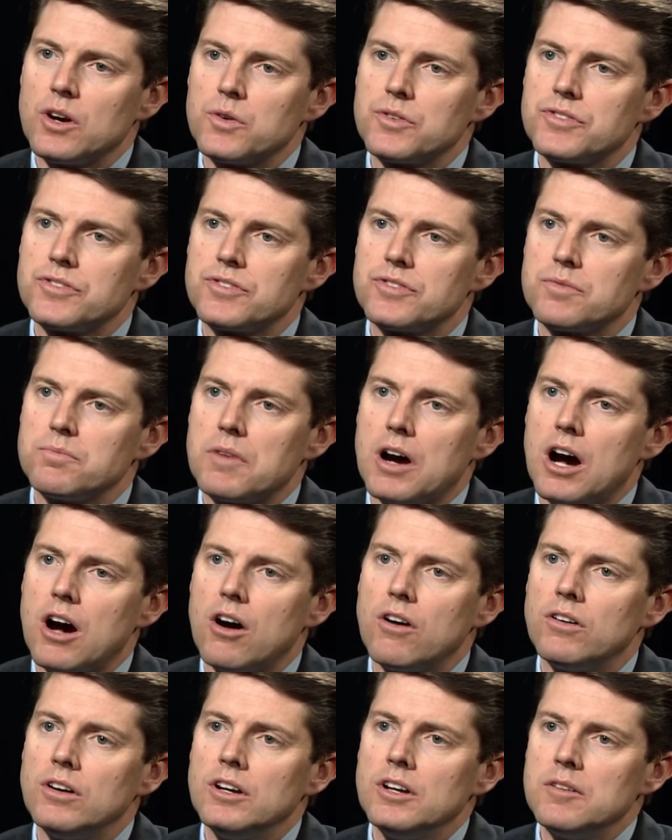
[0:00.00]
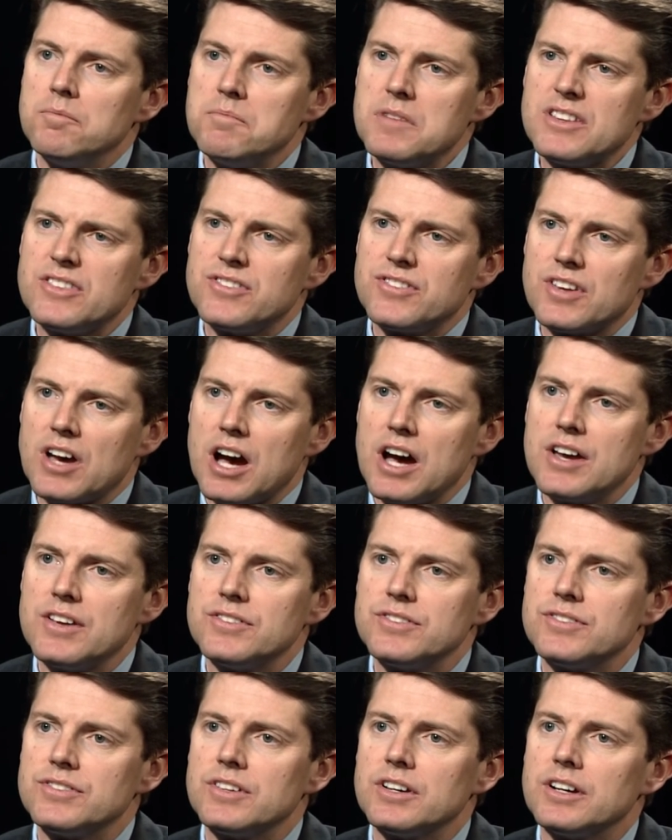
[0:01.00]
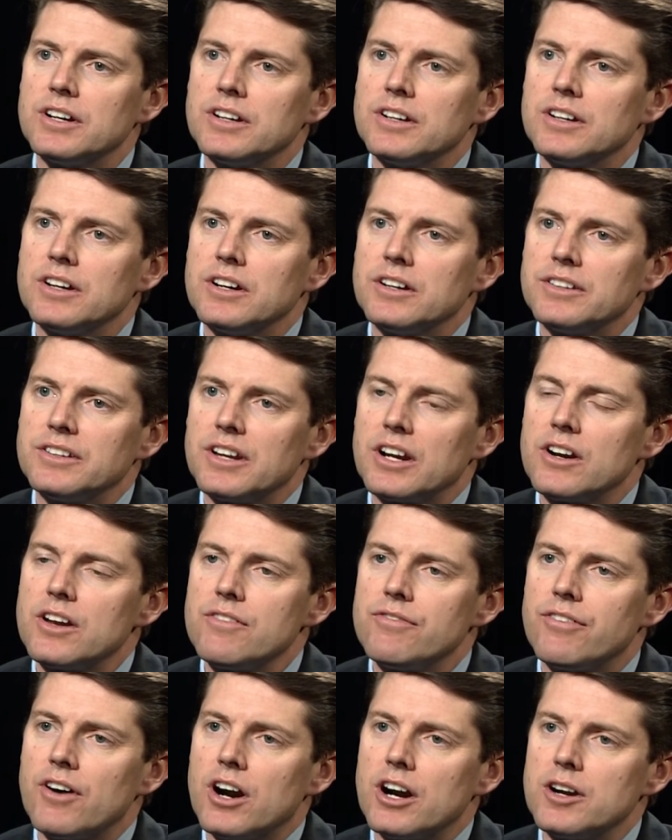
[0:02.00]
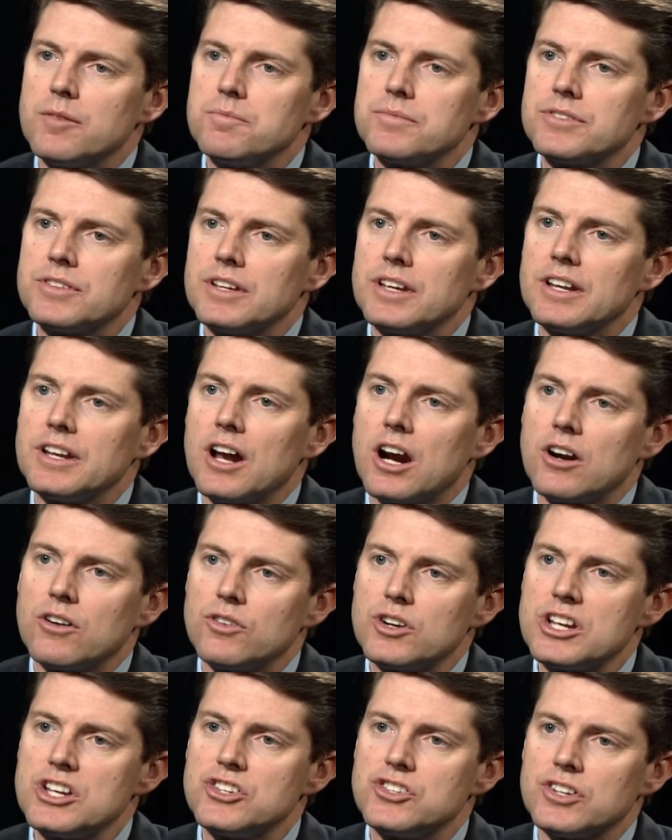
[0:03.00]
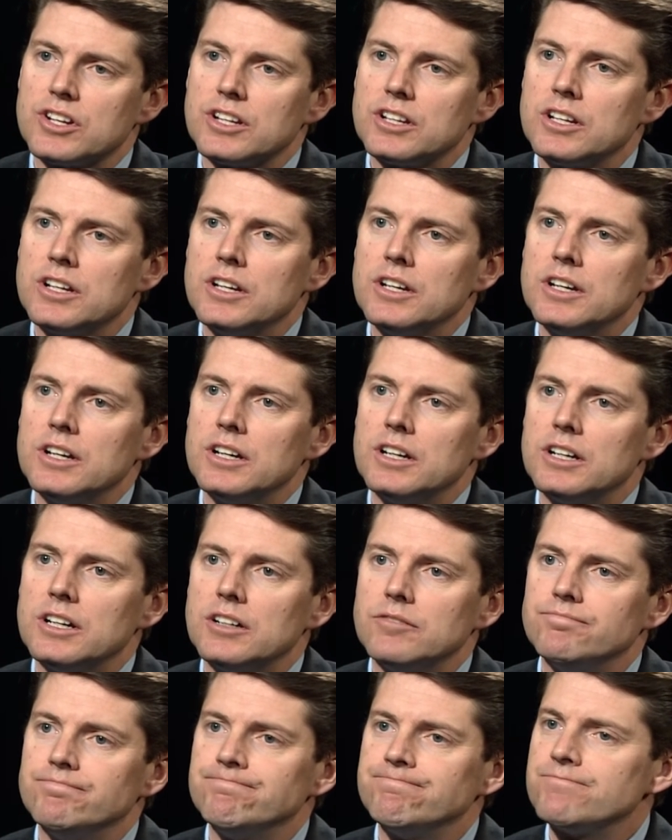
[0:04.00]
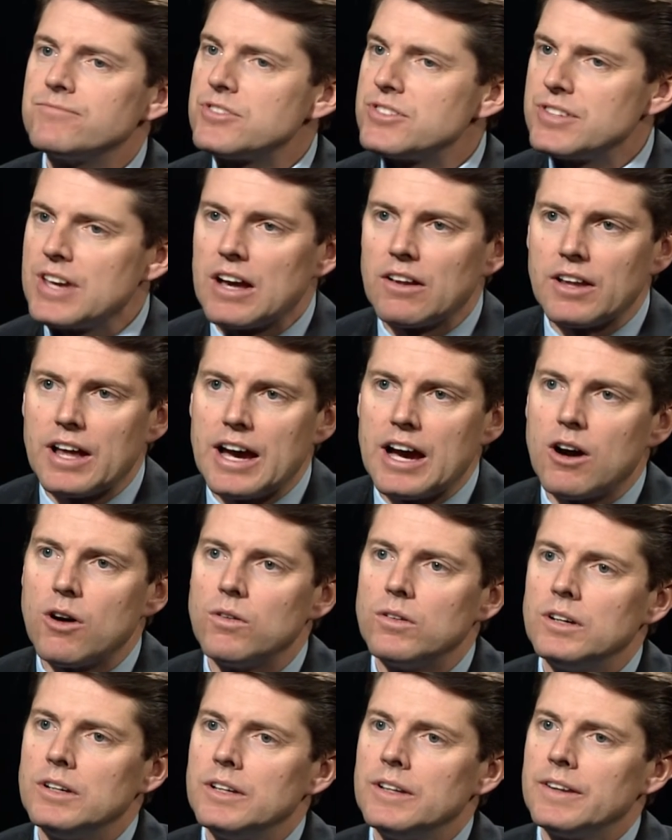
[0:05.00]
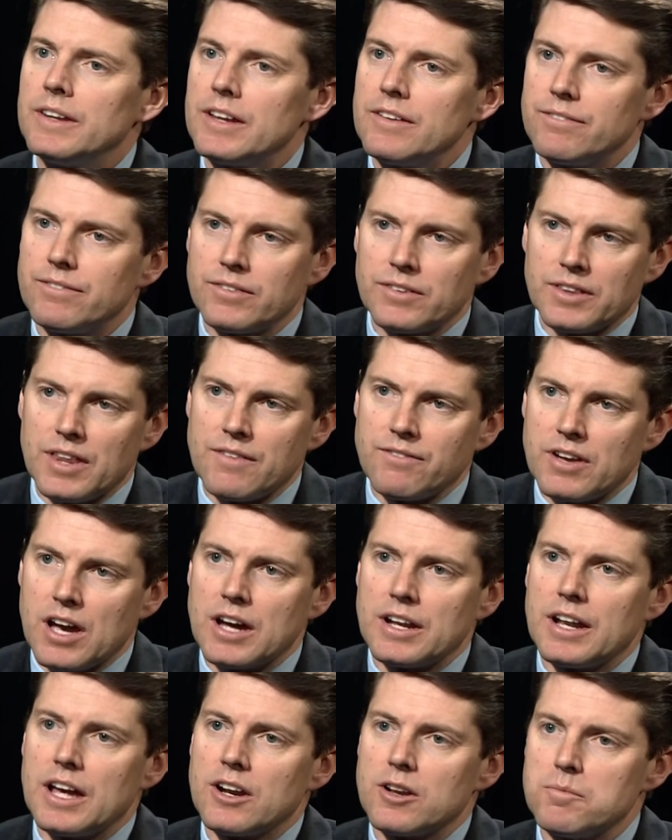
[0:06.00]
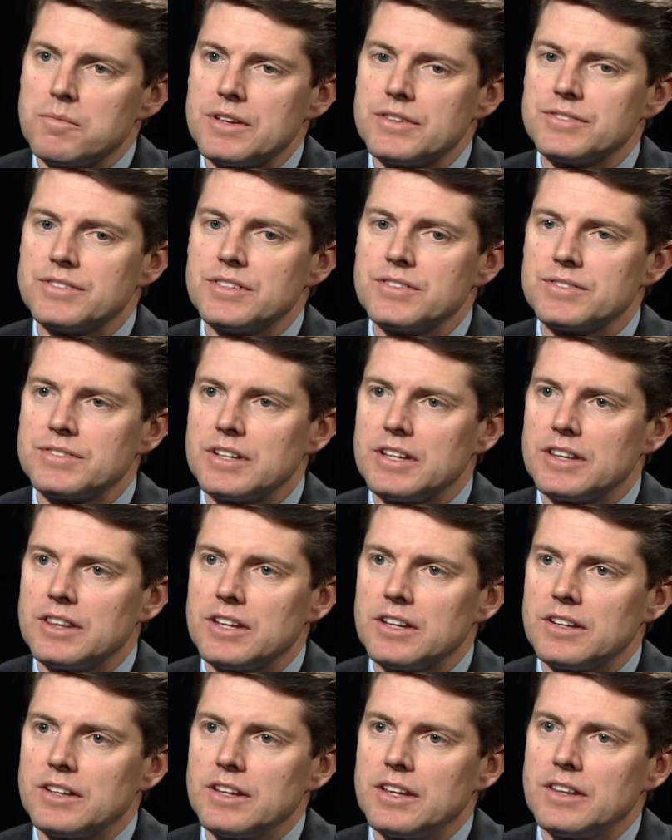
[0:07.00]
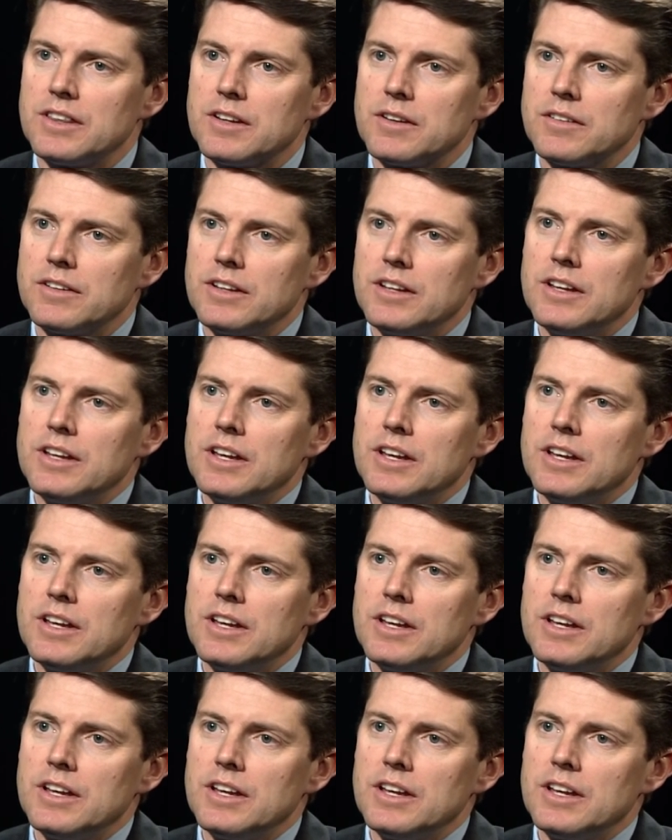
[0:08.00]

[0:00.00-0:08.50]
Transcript: those small, mid-size uh, uh, dairy farms in our region uh, sell out. They've they've gotten out of business in the in the